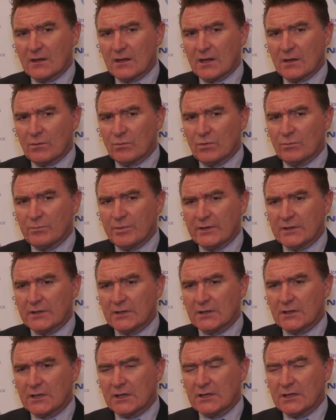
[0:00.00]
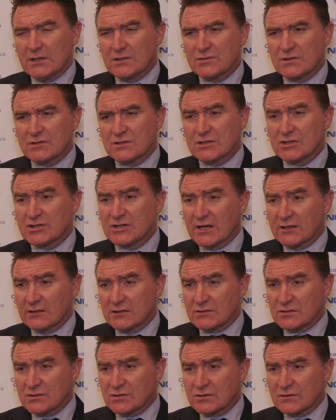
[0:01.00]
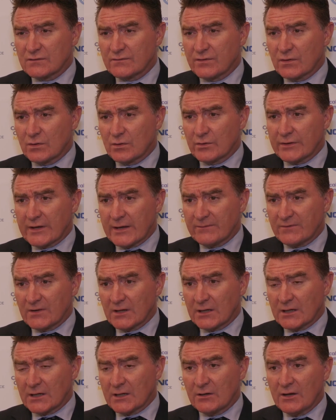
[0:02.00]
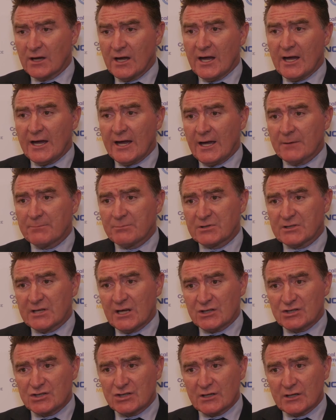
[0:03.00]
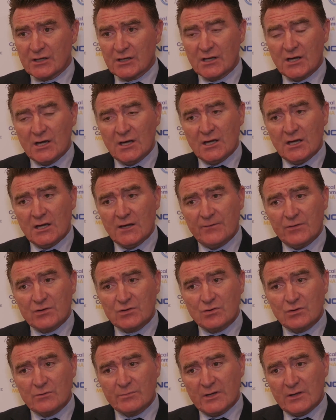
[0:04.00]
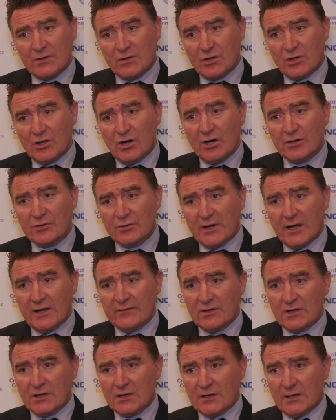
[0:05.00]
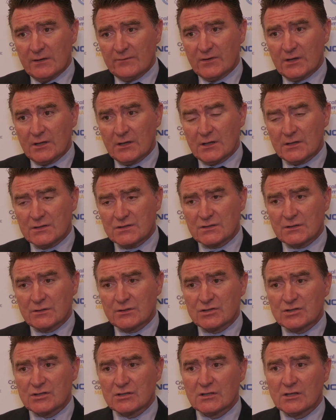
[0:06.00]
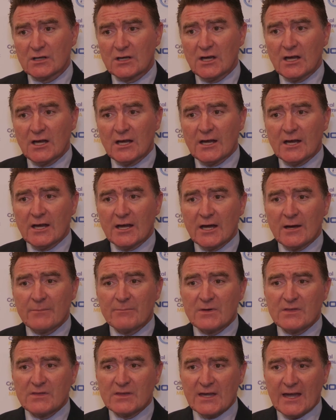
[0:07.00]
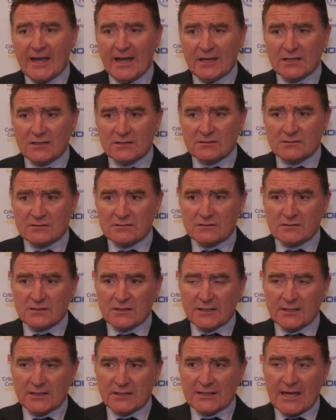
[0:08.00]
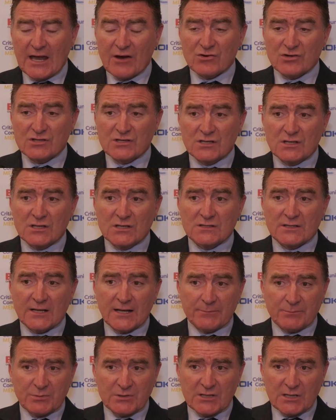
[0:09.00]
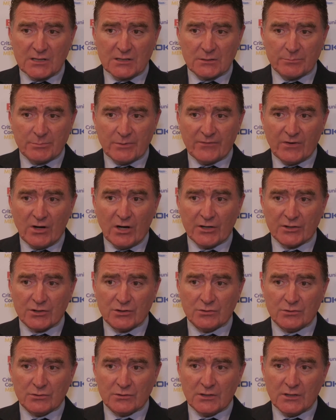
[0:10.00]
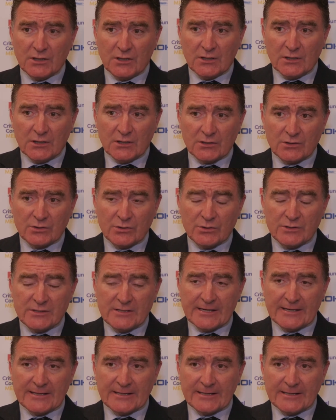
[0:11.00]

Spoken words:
it will be an interesting challenge for the MVNO, and potentially, if we're talking about the light or heavy MVNO solution, the added guarantees that a particular provider could